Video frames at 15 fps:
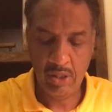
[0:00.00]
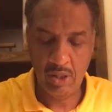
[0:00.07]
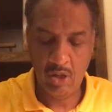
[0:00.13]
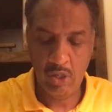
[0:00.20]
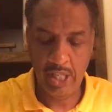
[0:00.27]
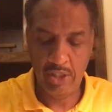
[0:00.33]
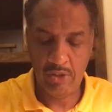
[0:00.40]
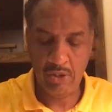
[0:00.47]

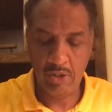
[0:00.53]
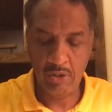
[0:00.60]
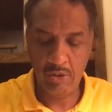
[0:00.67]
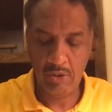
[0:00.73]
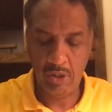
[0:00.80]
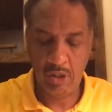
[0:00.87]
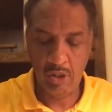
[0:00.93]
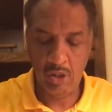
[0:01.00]
O
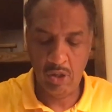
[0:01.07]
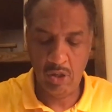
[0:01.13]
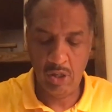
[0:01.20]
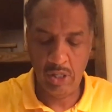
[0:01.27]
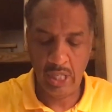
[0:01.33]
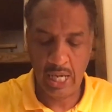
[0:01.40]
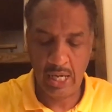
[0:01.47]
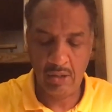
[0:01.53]
Israel, the
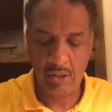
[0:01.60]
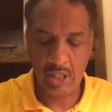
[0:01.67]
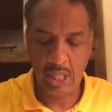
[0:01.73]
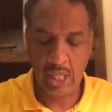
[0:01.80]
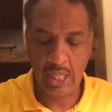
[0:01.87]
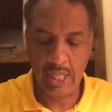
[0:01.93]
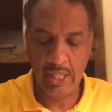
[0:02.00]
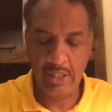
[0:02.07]
Lord our
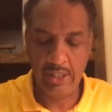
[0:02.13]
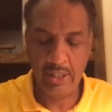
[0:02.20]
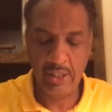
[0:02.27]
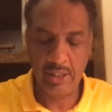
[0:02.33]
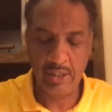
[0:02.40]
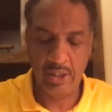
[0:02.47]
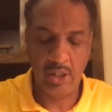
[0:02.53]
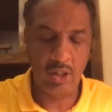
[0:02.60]
God,
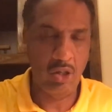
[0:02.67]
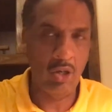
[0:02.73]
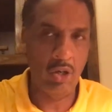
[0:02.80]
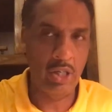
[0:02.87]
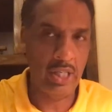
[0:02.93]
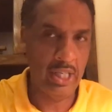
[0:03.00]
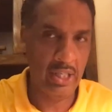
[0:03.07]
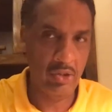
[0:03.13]
the
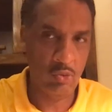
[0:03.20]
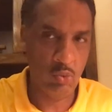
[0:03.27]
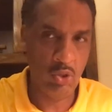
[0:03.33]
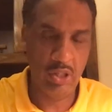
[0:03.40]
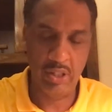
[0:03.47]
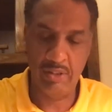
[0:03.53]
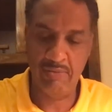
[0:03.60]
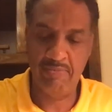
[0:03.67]
Lord is
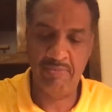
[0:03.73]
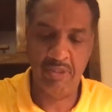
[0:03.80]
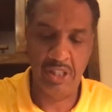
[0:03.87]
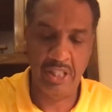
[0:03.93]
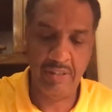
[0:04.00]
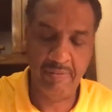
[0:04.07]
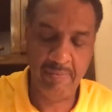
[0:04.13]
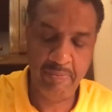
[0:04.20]
one.
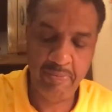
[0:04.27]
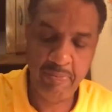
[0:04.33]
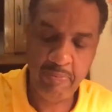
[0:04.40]
See?